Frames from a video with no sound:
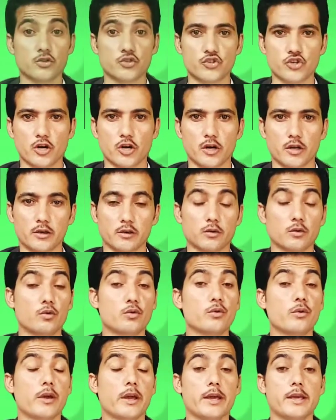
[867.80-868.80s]
John,
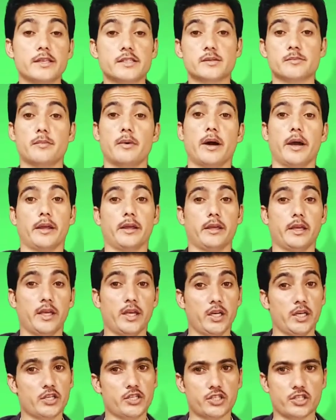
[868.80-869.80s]
who is my
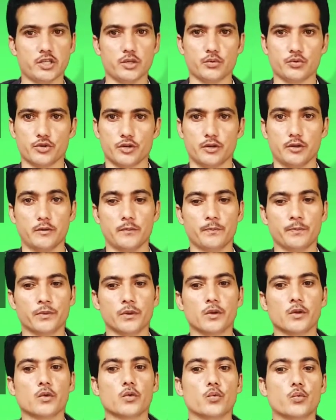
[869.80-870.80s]
English tutor,
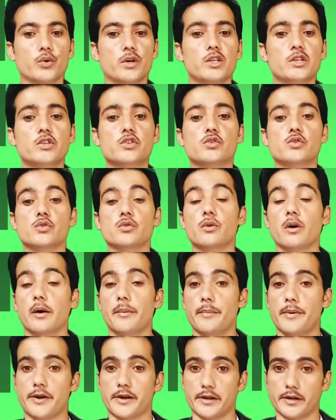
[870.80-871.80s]
went to
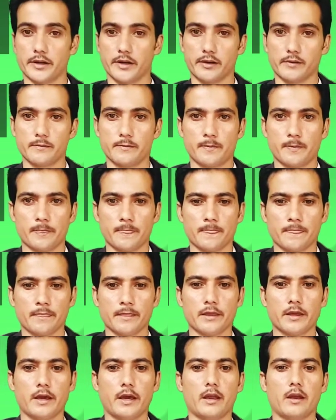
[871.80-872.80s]
America.
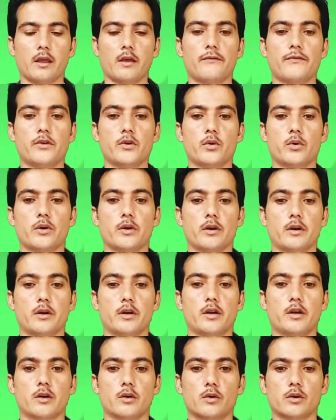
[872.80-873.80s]
And if you
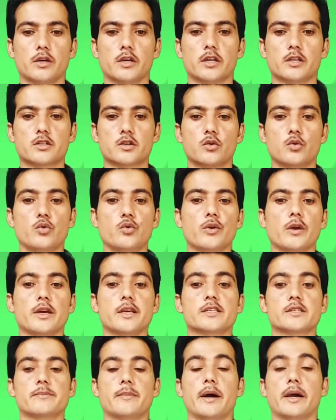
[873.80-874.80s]
here look at who
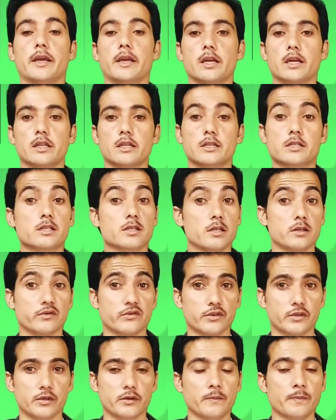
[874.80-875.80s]
is my English
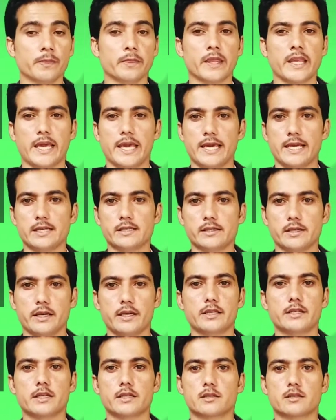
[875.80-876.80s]
tutor is
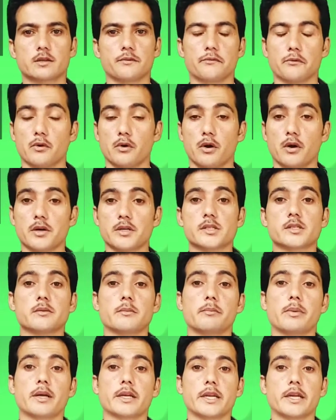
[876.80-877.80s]
adjective clause,
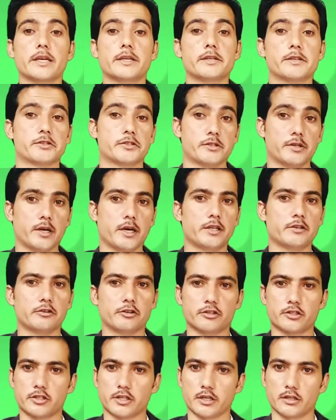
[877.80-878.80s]
but it is
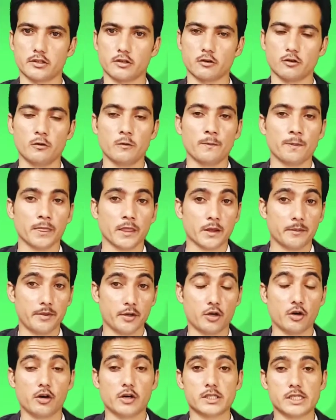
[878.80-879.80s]
non-restrictive
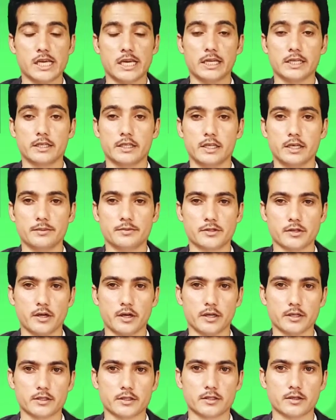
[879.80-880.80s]
because it gives
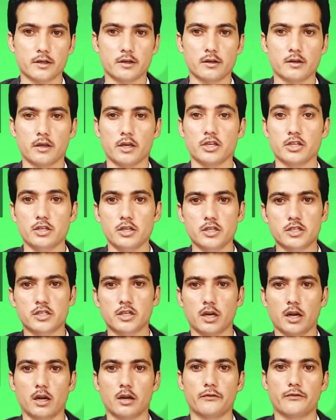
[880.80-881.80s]
us
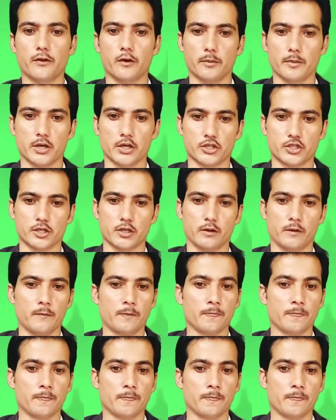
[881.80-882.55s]
additional information.